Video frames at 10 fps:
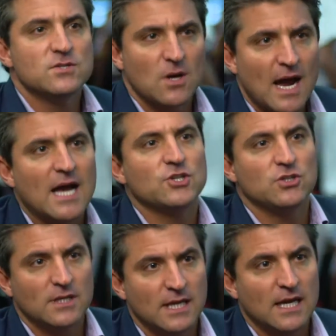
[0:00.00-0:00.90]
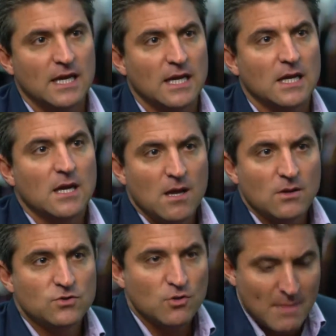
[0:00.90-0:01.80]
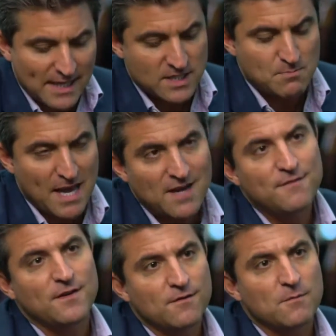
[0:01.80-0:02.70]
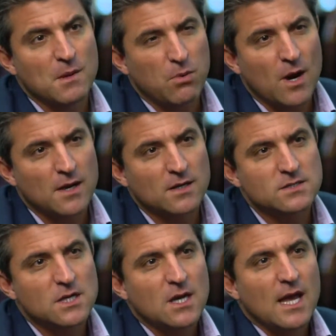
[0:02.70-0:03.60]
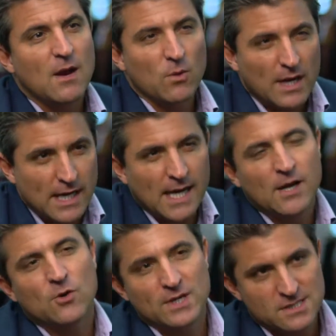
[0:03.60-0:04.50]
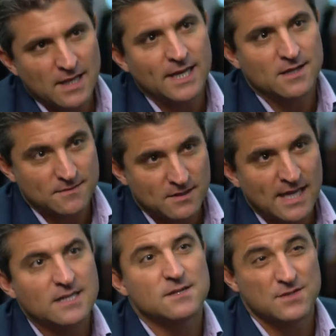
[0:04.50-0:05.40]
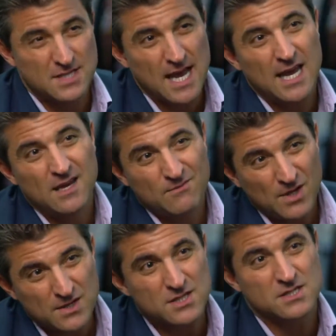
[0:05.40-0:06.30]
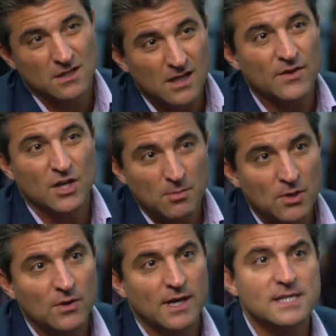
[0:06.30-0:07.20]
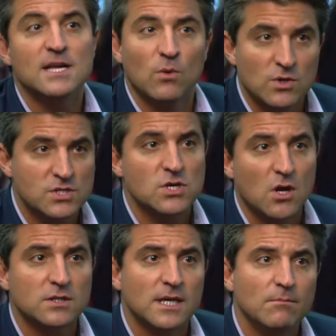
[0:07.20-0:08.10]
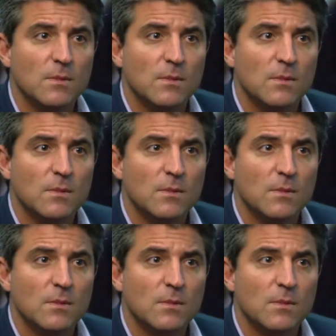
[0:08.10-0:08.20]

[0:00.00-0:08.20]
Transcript: are actually getting tremendous benefit from the product, and we're getting increased lengths of stay in the assisted living communities that we're installed in.